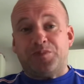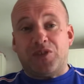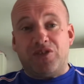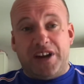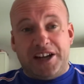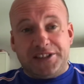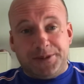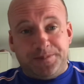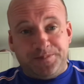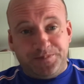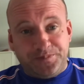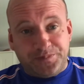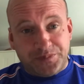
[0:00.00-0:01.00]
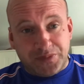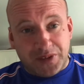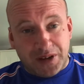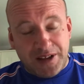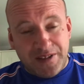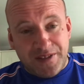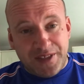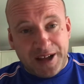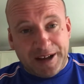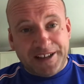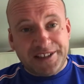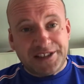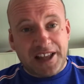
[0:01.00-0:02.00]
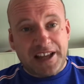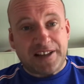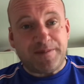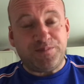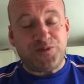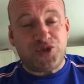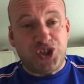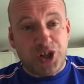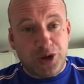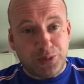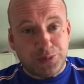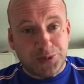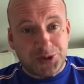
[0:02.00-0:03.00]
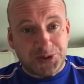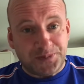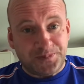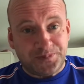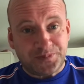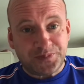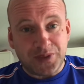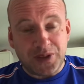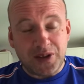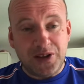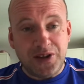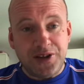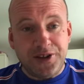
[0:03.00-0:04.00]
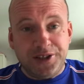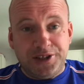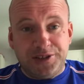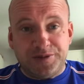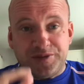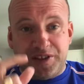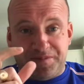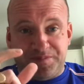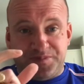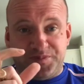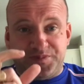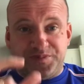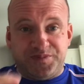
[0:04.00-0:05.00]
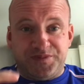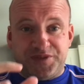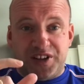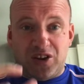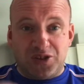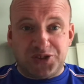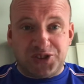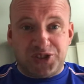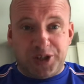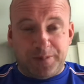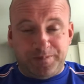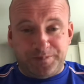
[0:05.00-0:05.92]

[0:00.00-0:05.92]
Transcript: Right, that is like tunes the the lozenge,